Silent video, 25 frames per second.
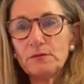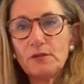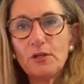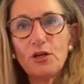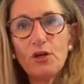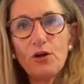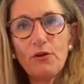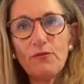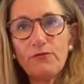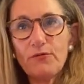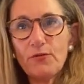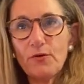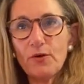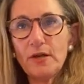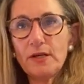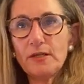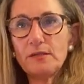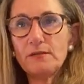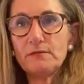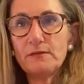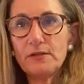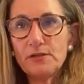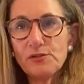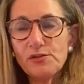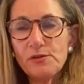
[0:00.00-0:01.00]
Go for it.
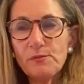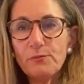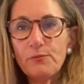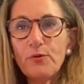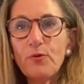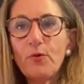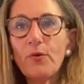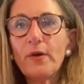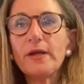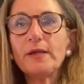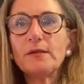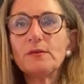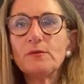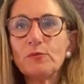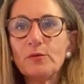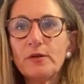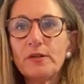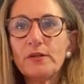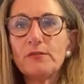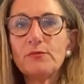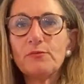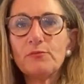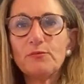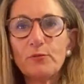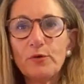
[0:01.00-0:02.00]
There's a point
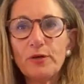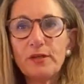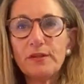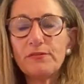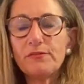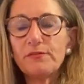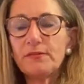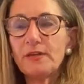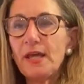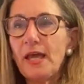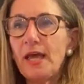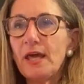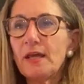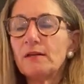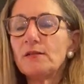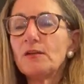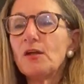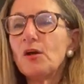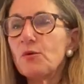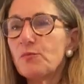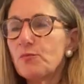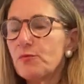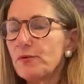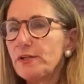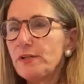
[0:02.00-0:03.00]
with with
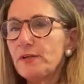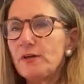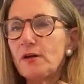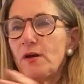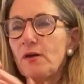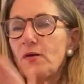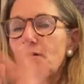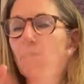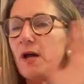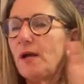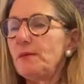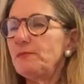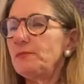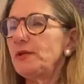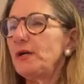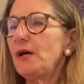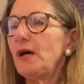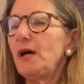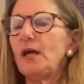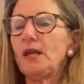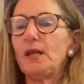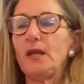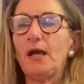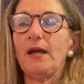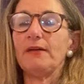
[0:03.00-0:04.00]
cantaloupe where you go, I'm
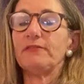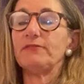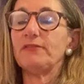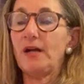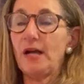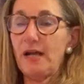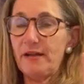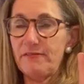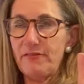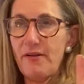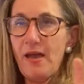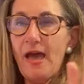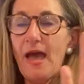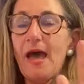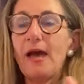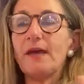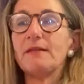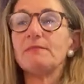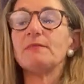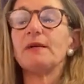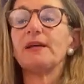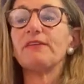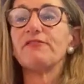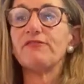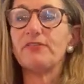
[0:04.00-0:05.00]
done. I've I've
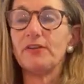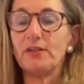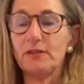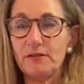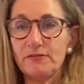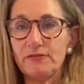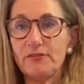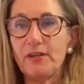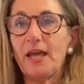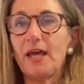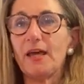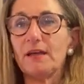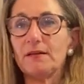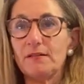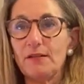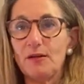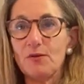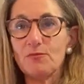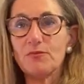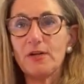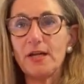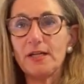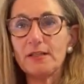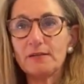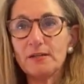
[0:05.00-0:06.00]
had my fill of
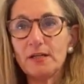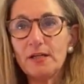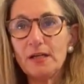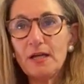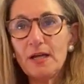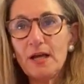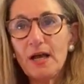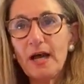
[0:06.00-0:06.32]
cantaloupe. Right?